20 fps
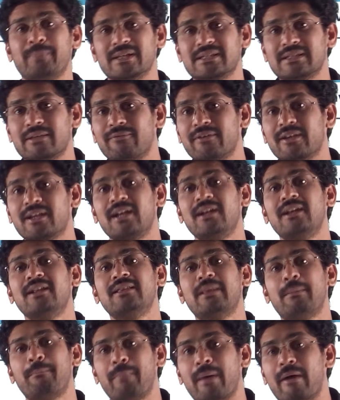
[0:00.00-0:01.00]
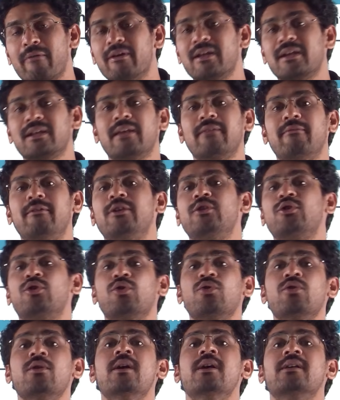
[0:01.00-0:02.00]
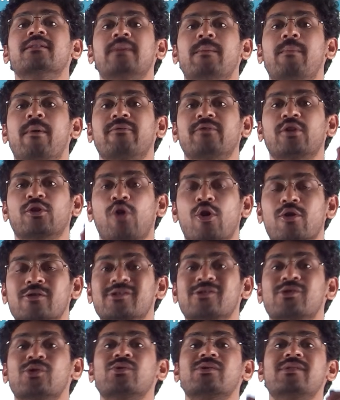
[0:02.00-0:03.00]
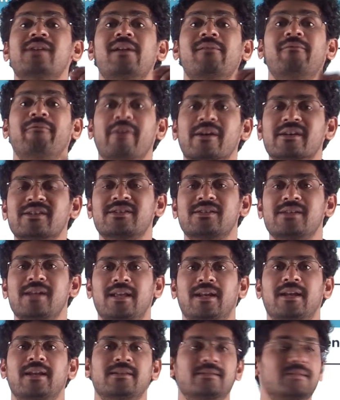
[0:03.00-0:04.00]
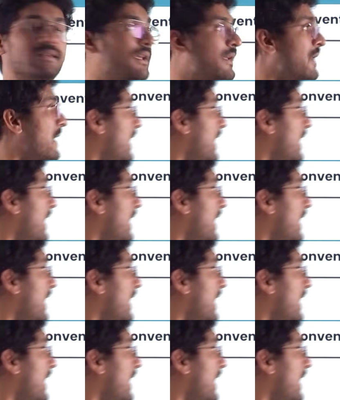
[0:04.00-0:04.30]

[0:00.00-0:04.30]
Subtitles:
specifically the power given to some of the constitutional functionaries